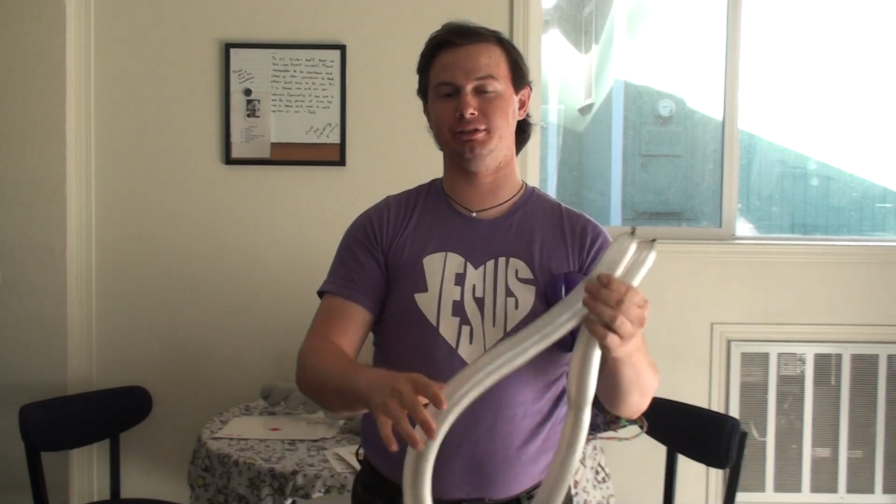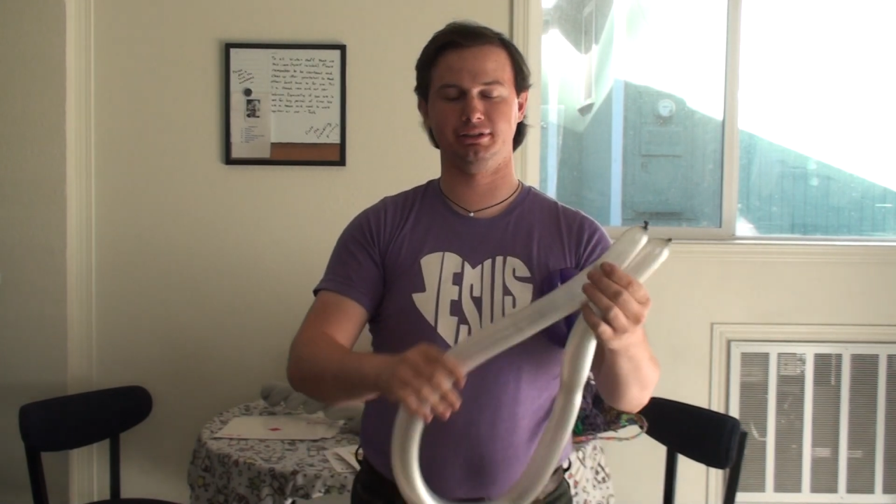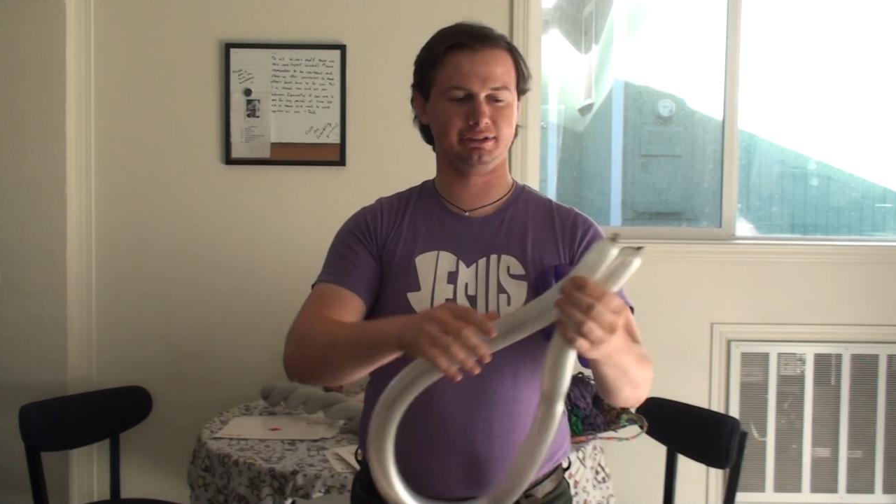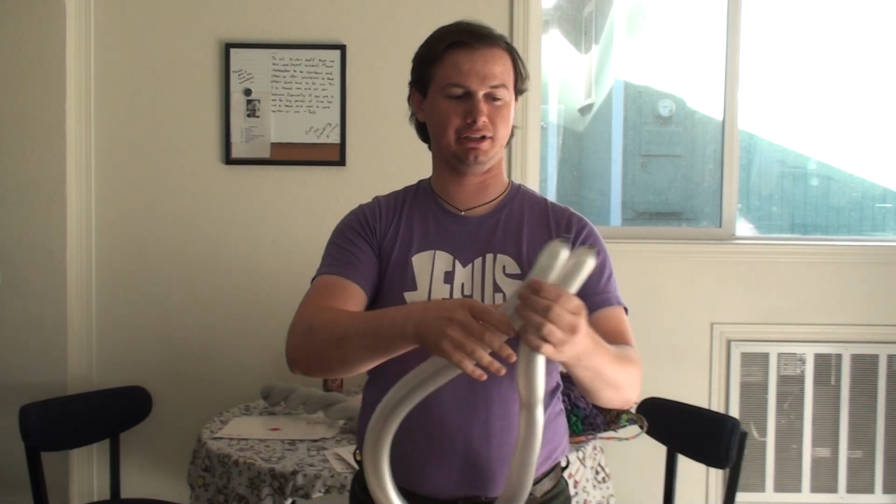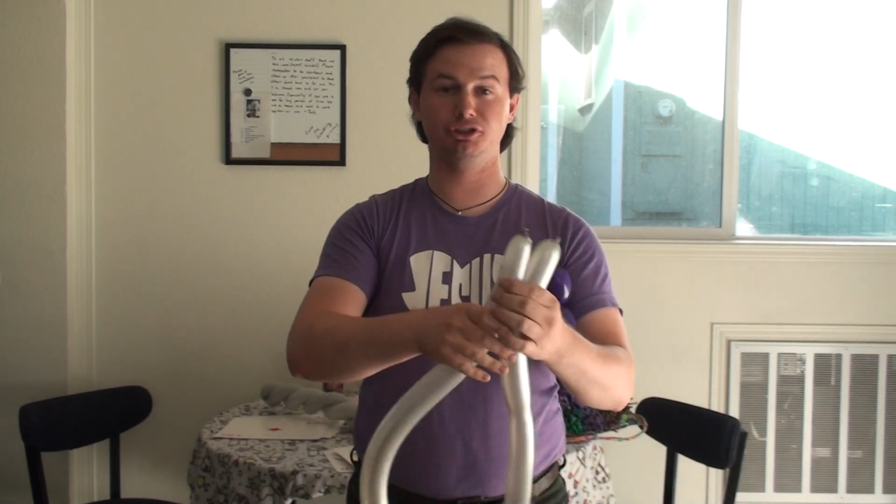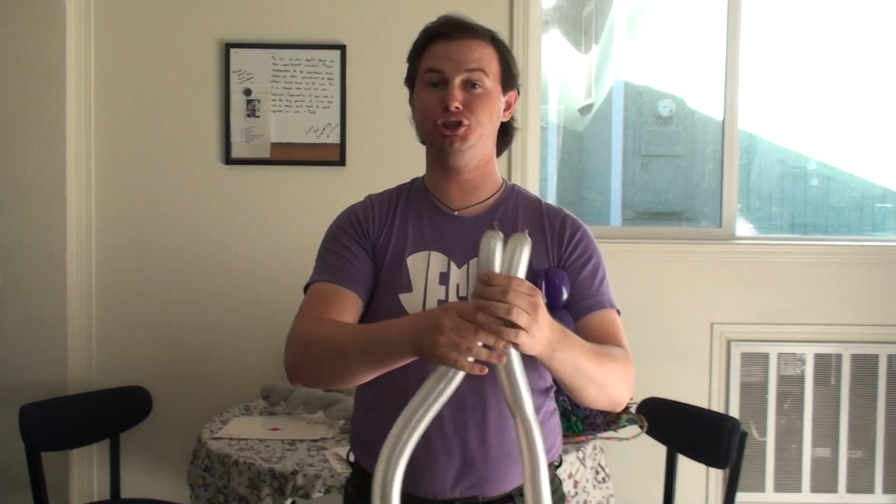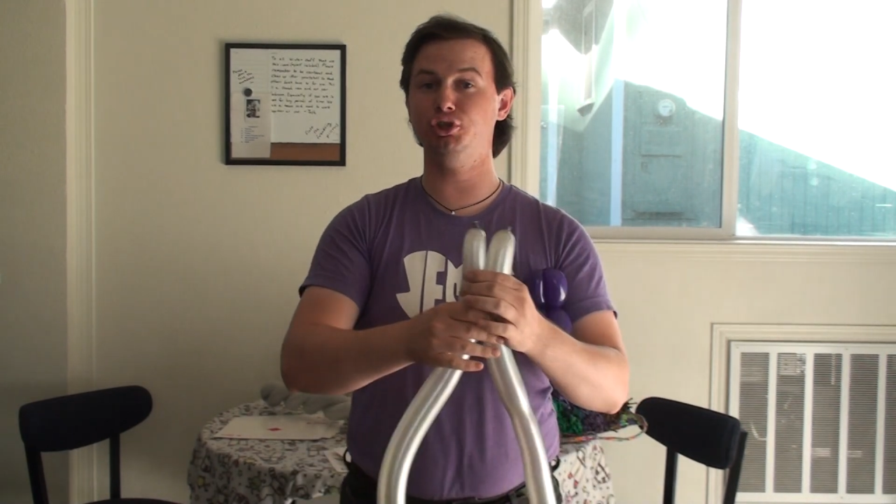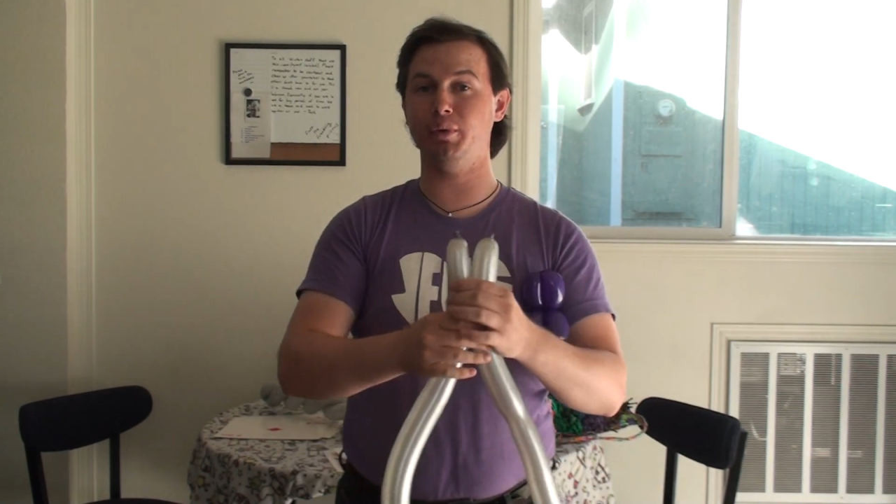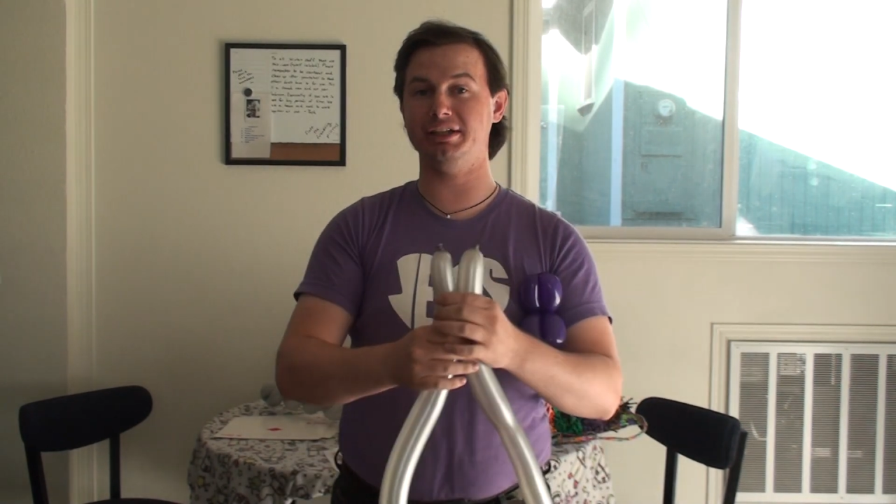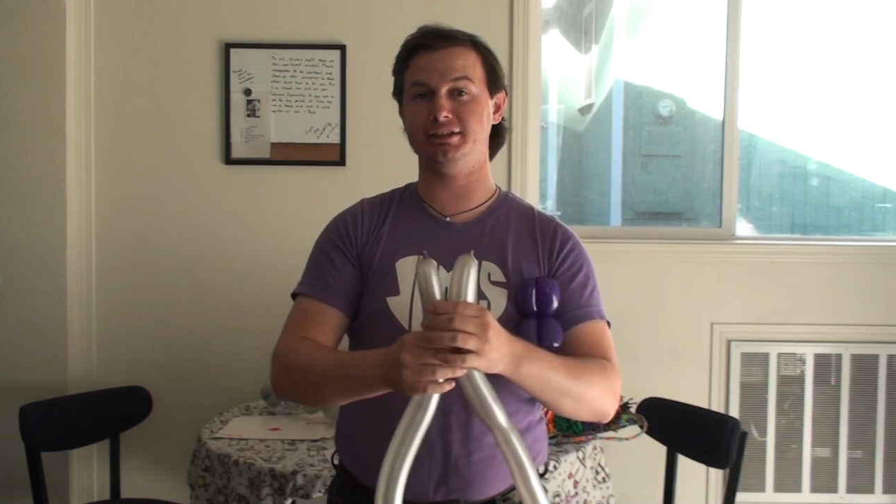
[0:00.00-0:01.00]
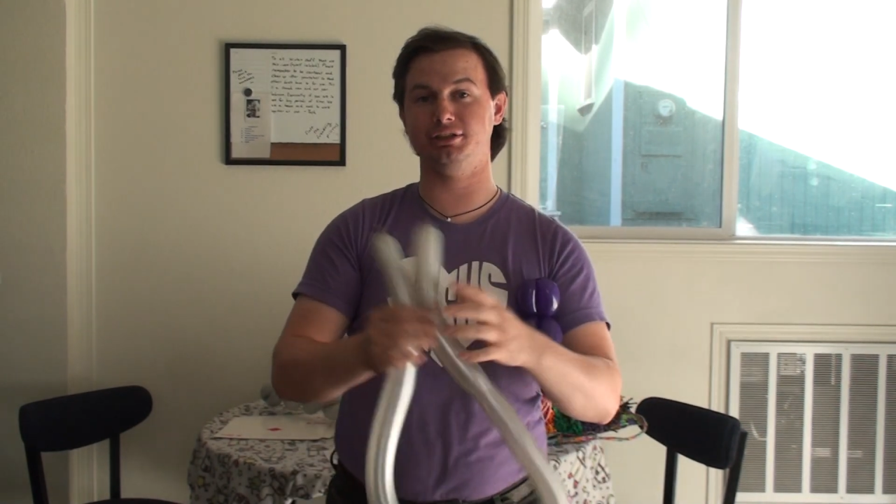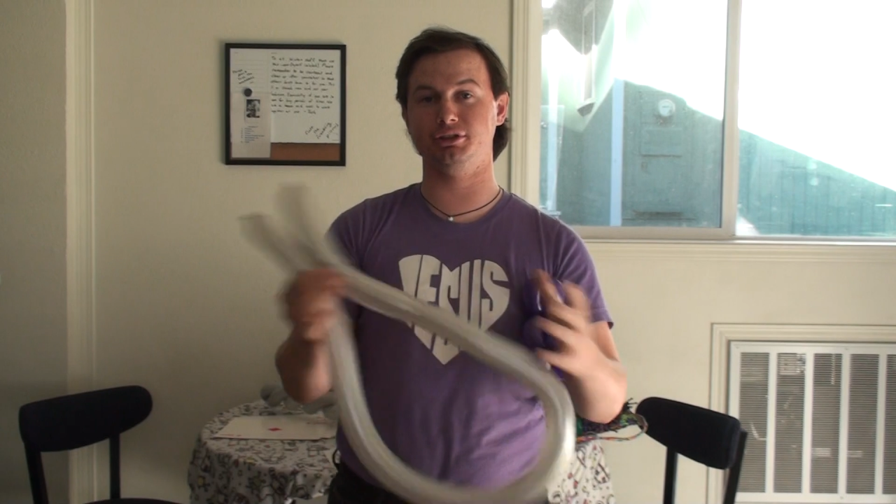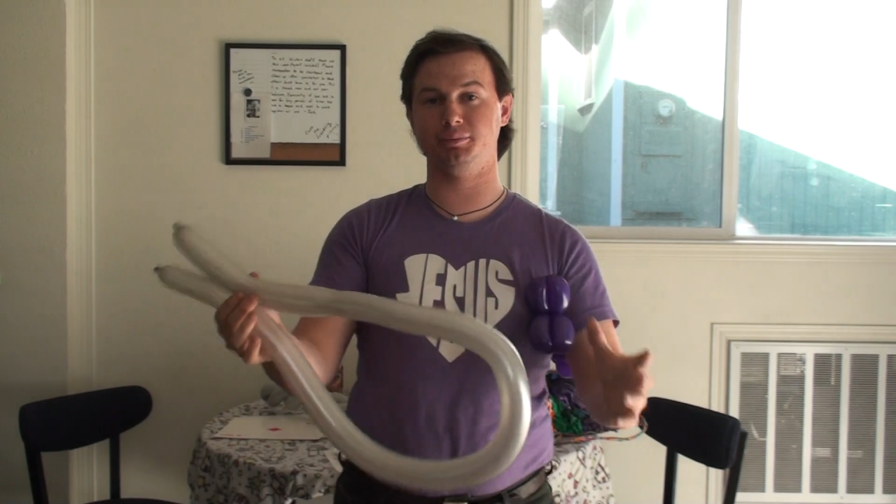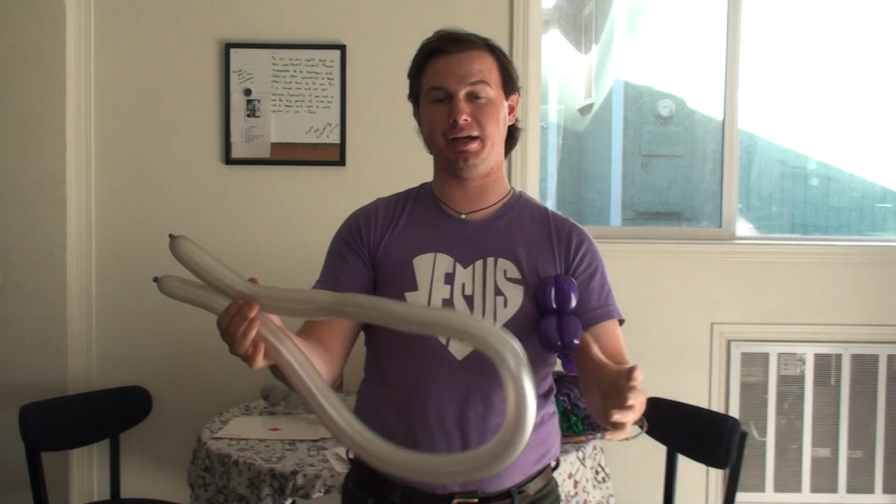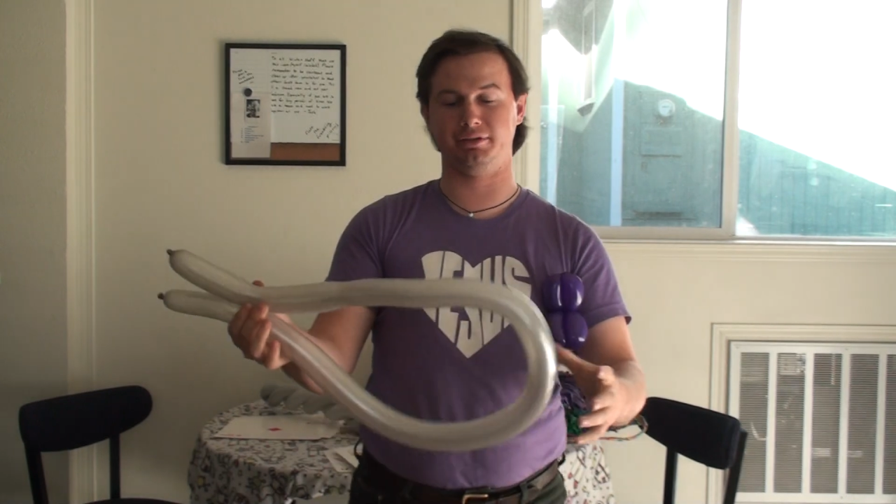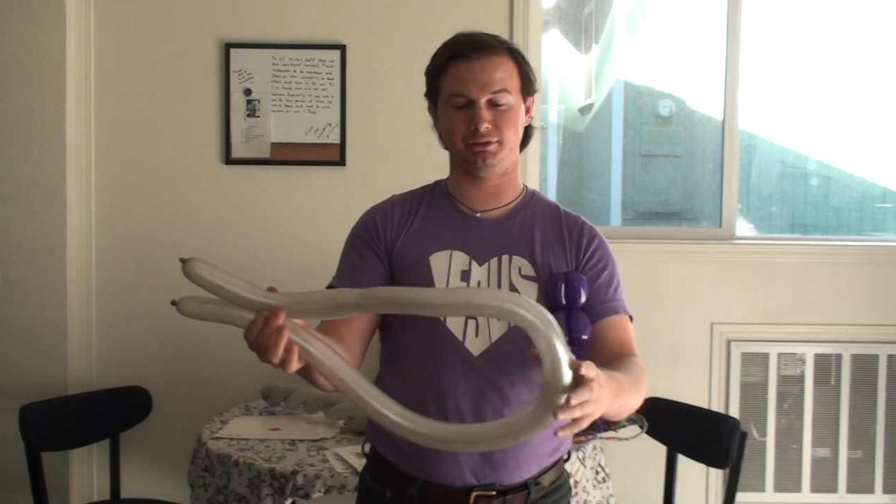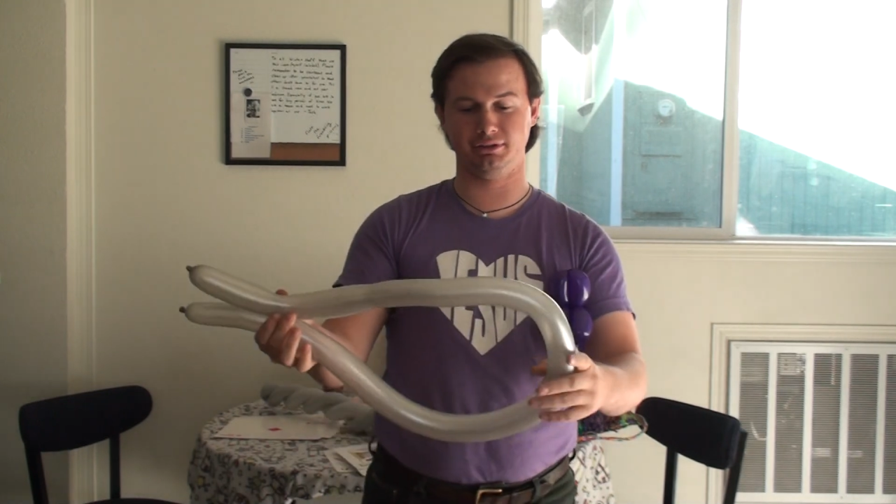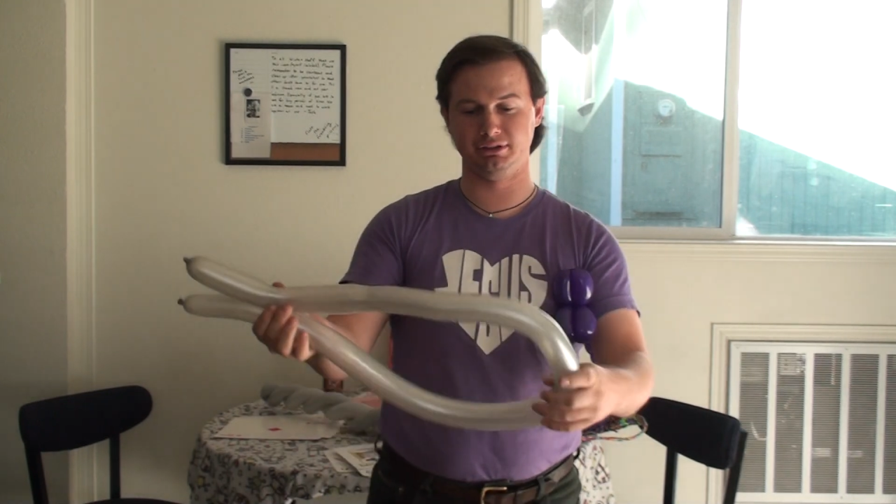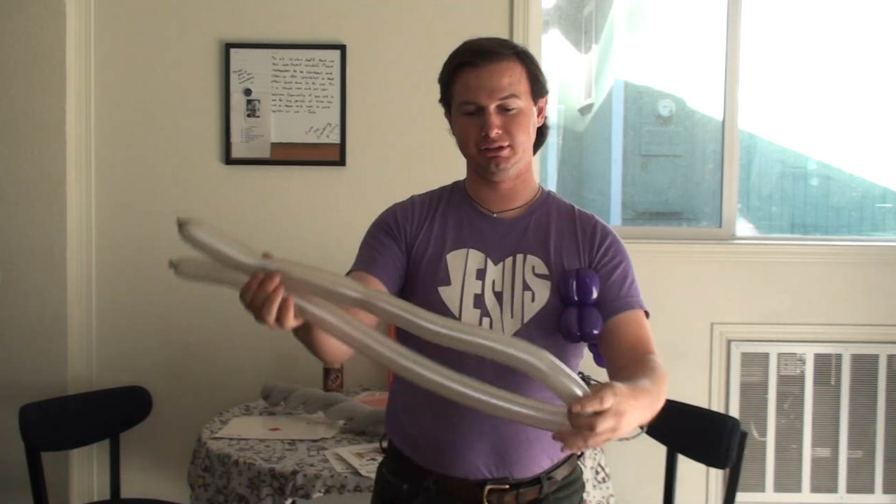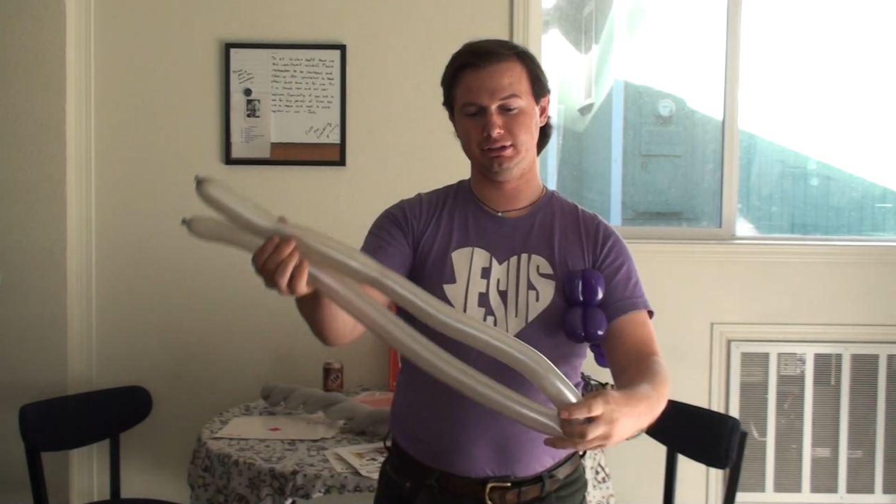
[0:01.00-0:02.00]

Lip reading: Now, there's two ways to do a spiral.